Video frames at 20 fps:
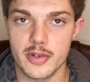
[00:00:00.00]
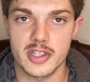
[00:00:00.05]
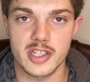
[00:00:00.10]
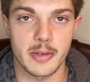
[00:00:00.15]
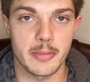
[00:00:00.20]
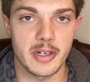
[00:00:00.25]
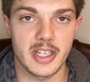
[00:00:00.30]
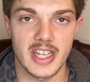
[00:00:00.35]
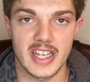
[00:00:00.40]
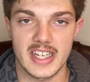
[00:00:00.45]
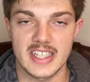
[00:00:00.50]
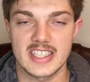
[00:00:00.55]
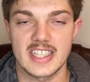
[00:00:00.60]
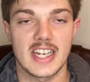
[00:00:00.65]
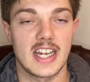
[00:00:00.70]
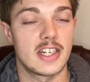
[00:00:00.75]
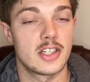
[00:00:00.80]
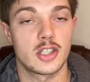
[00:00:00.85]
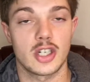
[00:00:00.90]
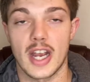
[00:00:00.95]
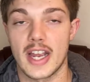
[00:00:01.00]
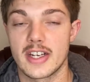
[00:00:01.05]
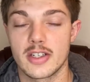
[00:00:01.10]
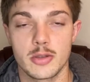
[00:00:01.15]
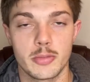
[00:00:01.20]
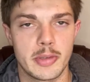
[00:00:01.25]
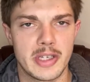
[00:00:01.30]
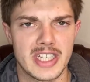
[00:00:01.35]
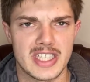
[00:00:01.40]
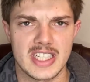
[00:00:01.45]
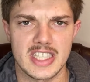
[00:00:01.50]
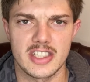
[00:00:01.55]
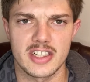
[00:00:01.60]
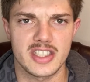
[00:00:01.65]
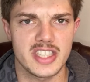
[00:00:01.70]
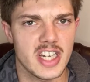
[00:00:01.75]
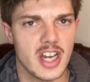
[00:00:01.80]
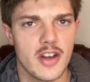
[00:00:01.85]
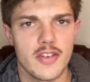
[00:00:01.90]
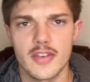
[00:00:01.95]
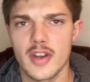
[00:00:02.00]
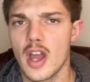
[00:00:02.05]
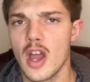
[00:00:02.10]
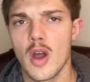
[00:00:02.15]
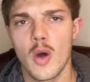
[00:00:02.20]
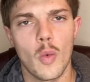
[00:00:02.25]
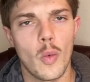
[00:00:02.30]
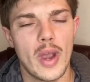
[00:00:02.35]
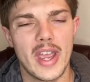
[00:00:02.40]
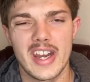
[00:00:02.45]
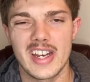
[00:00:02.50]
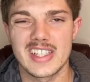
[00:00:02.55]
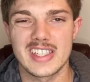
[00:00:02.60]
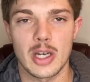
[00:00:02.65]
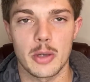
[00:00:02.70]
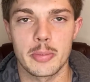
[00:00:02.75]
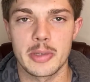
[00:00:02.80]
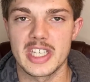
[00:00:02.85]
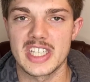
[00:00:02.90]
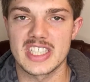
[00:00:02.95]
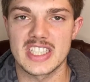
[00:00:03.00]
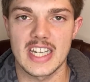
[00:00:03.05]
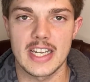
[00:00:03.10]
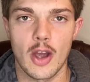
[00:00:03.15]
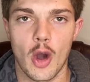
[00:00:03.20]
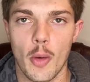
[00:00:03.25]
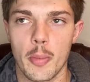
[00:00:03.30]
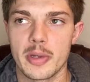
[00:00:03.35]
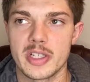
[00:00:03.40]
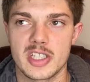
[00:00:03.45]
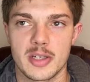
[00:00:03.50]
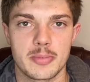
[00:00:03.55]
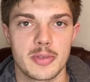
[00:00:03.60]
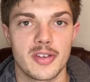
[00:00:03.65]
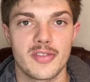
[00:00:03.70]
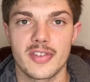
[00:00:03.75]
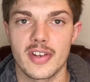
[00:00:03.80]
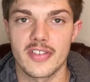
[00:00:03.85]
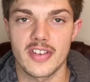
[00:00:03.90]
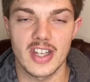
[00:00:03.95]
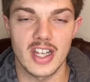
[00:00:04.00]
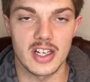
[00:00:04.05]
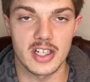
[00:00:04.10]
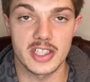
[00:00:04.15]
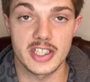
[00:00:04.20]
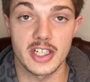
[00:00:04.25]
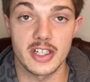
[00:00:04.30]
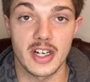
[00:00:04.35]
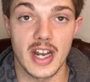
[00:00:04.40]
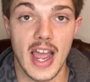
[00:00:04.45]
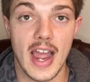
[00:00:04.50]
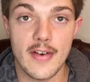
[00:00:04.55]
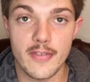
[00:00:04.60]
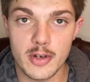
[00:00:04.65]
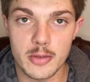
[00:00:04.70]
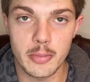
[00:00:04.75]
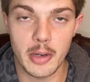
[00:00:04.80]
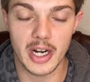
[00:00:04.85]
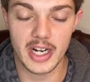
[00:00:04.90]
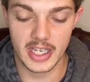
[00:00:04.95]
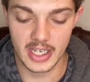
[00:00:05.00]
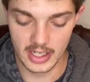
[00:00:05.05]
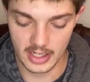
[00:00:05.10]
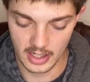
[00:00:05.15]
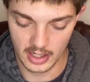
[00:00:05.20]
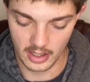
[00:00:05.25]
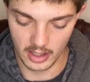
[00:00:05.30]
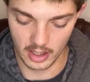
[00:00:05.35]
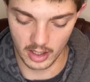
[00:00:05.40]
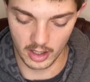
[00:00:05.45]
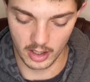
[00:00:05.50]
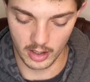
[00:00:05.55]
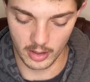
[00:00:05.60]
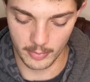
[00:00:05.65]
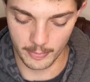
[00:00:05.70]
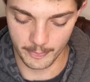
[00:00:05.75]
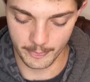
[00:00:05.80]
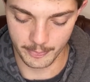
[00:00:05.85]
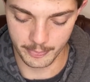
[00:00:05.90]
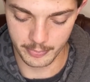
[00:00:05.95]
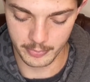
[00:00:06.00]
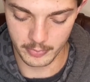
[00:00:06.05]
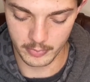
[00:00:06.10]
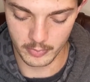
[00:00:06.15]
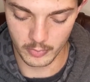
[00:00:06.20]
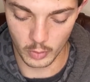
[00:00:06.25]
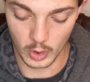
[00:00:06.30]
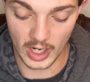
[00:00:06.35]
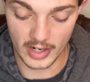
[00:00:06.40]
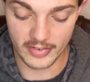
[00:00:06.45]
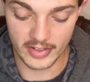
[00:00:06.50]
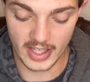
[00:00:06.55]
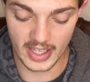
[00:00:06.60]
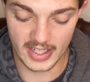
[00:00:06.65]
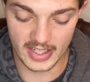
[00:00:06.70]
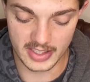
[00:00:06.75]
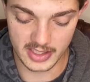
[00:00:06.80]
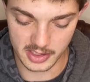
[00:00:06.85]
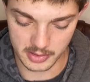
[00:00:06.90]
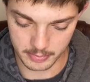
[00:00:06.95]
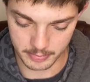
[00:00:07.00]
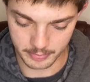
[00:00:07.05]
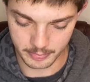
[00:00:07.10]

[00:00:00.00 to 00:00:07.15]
somebody, like I said, try and do PSA yourself, wait until PSA opens up the $50 tier to everybody, whatever that is.